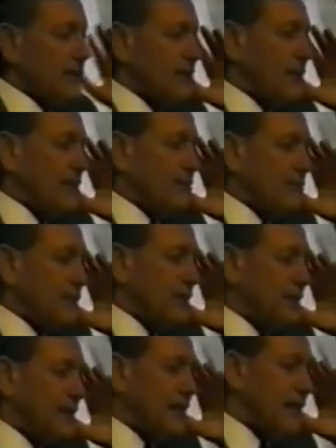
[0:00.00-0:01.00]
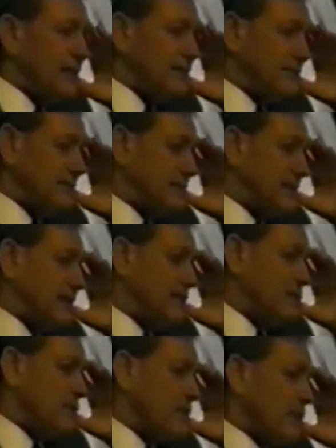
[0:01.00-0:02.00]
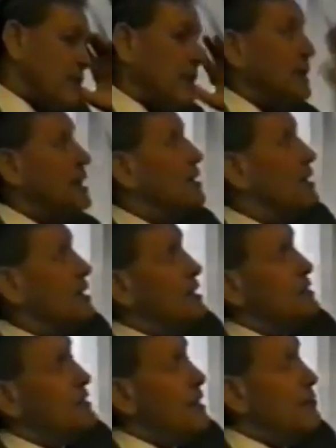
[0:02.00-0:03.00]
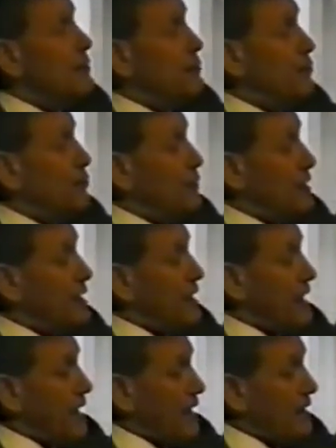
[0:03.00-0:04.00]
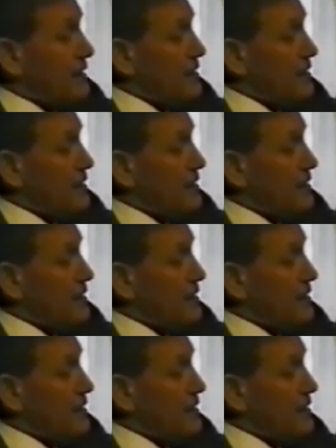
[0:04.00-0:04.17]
one day, as I said, one day I've got to stand before the King,